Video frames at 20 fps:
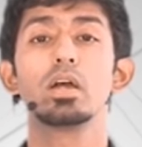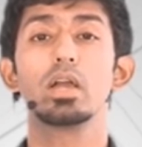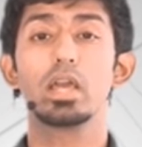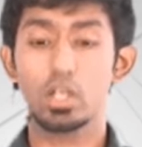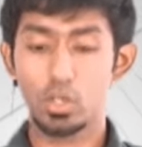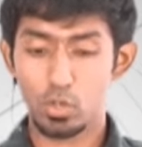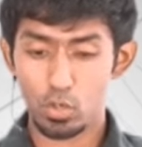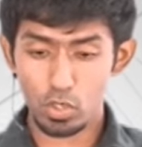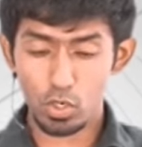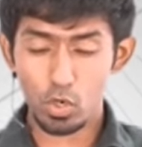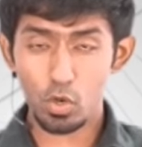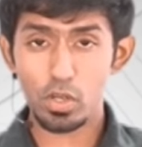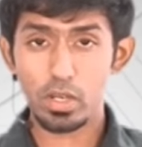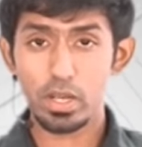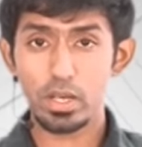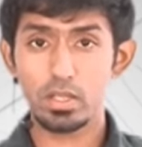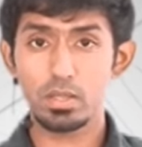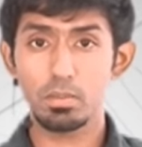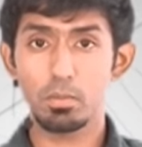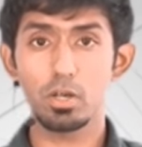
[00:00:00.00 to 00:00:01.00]
It could go and
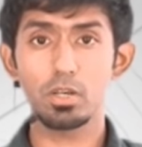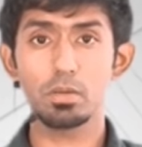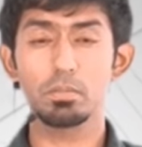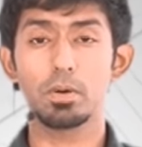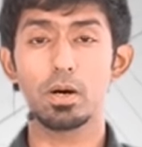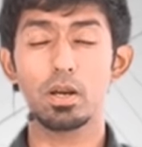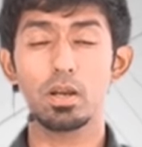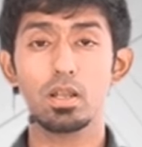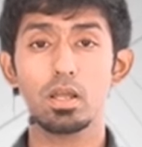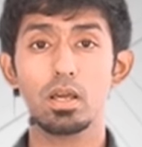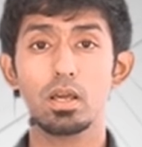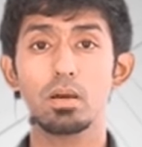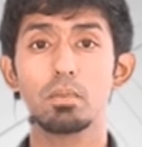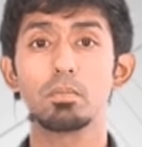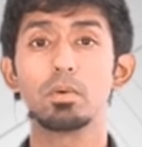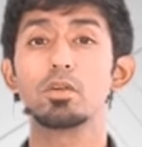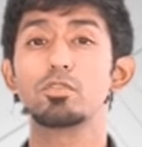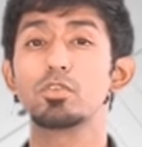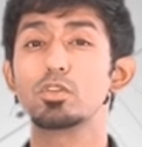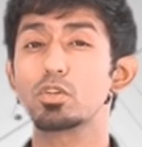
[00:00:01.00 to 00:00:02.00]
hit in the bottom part,
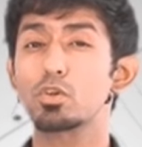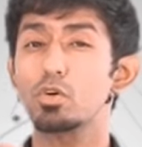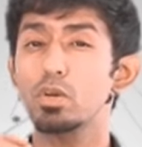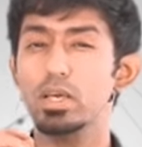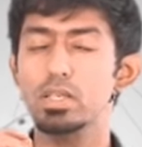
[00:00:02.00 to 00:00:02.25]
but if you throw